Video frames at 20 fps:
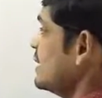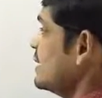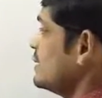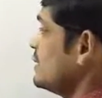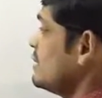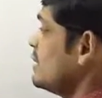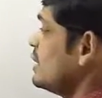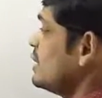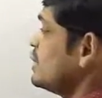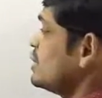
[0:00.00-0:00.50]

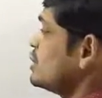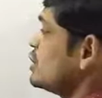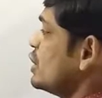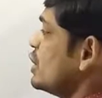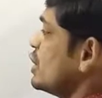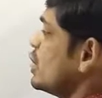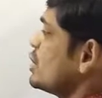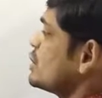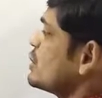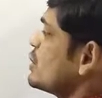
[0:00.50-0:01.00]
there is a
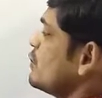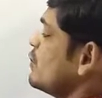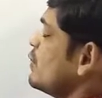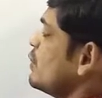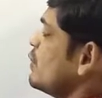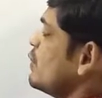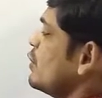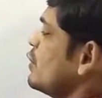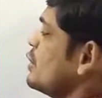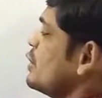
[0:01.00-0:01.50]
loss of a
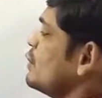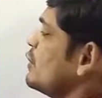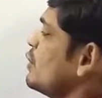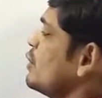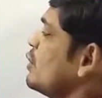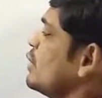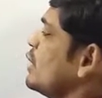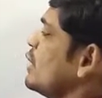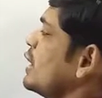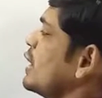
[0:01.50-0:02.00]

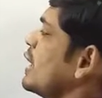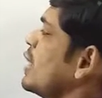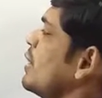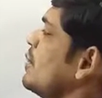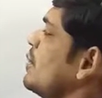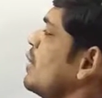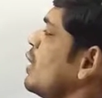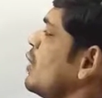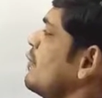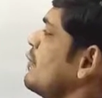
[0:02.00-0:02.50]
44
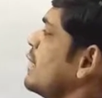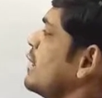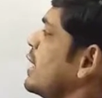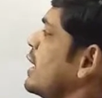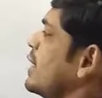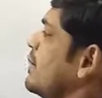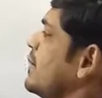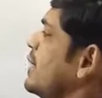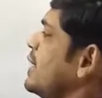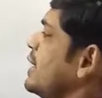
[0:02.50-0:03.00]
gram of
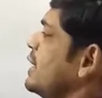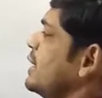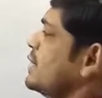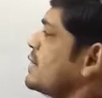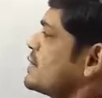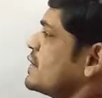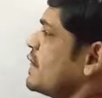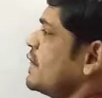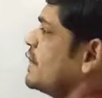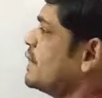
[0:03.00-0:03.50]
carbon
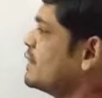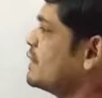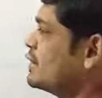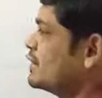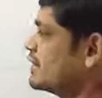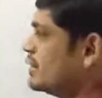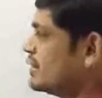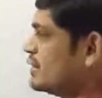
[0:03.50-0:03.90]
dioxide.